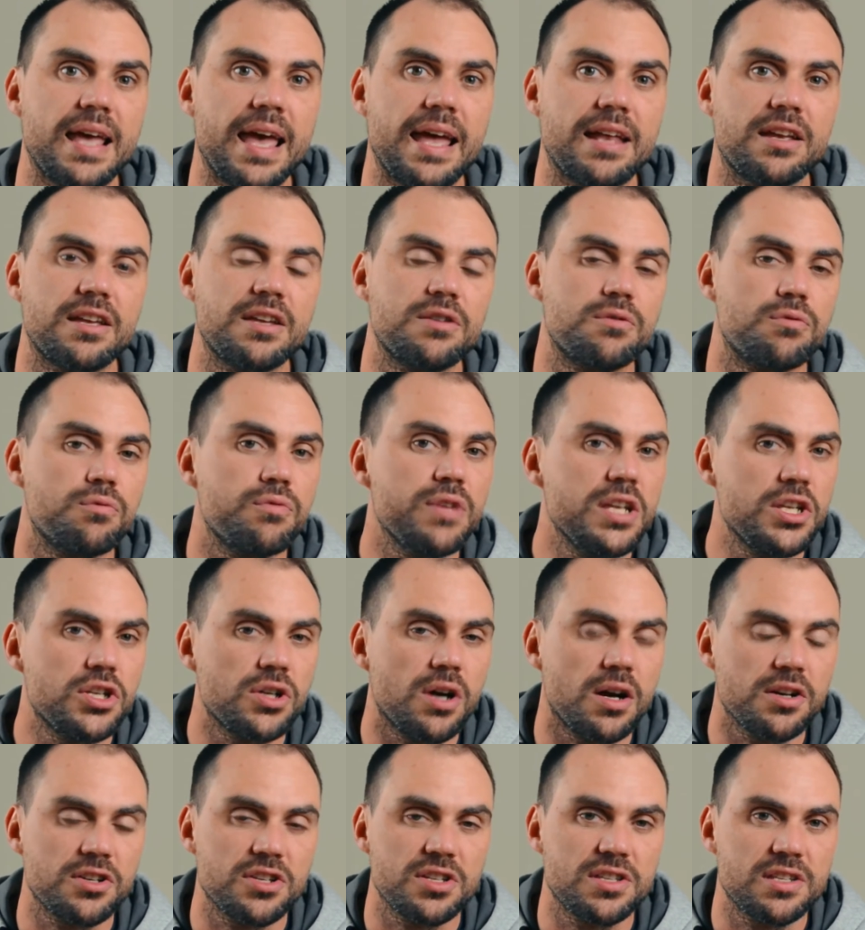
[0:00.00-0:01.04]
and can
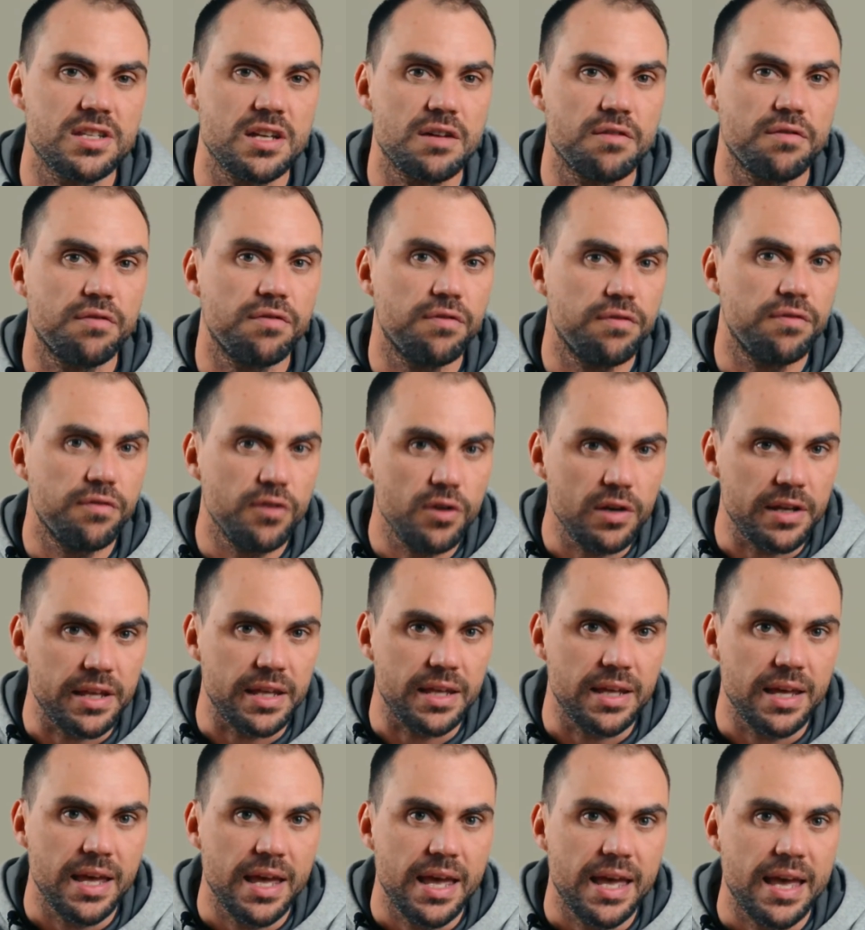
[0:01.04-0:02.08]
recharge itself fully
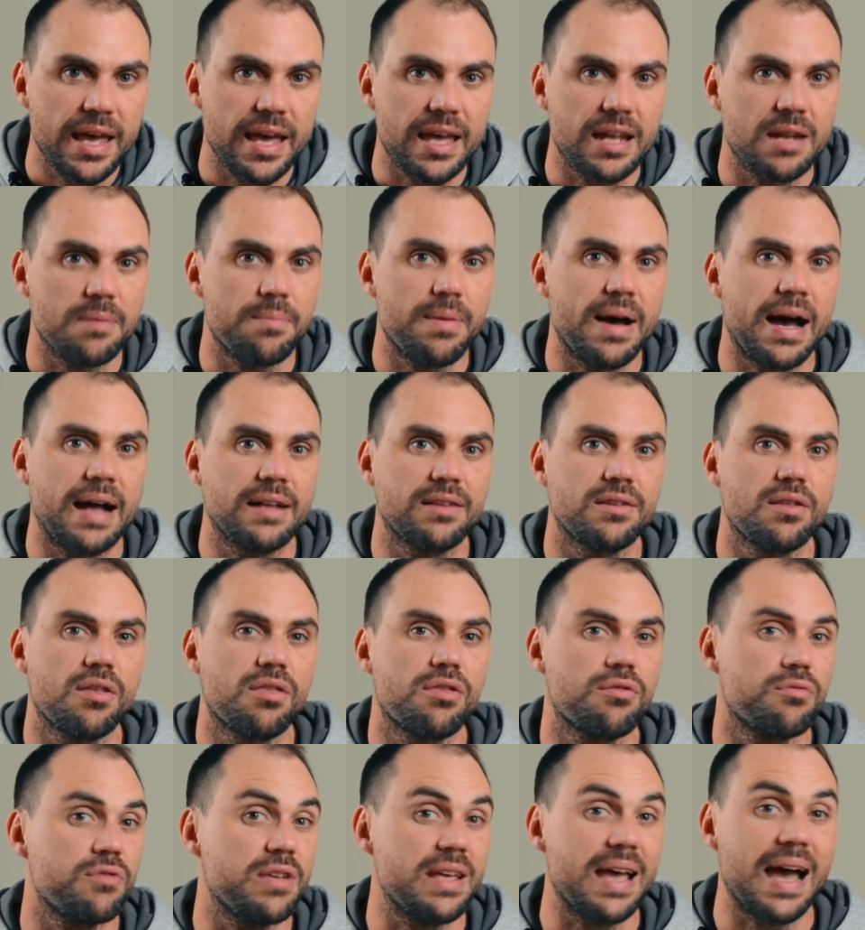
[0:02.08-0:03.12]
in about
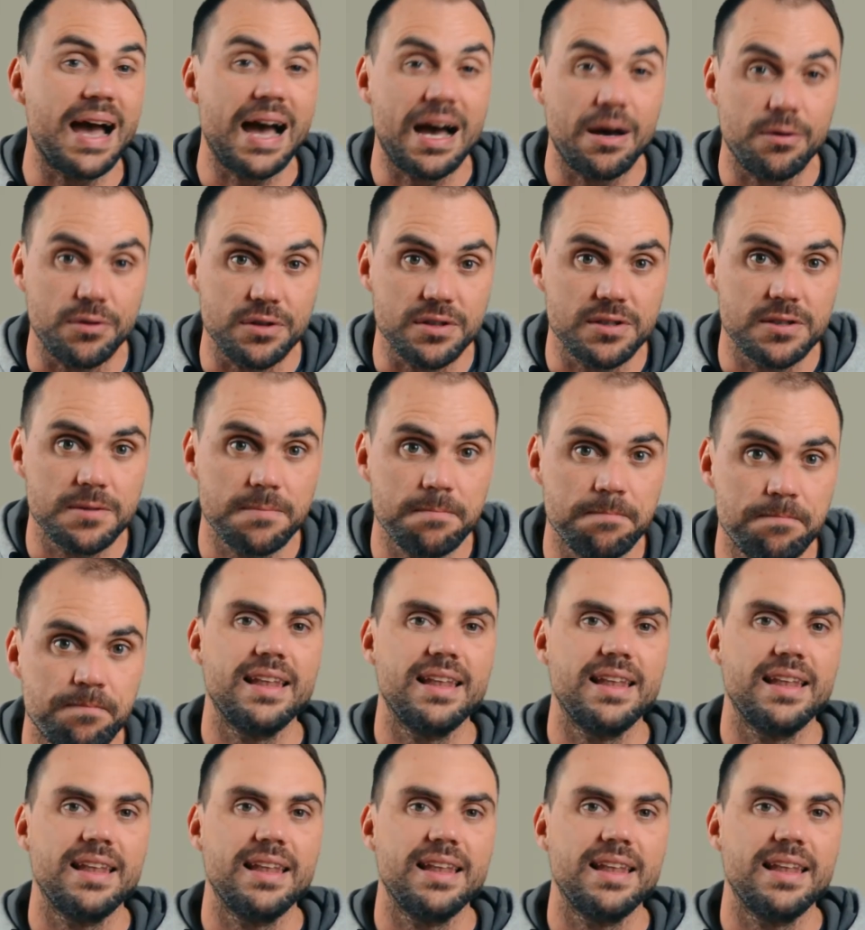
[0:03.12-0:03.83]
3 hours.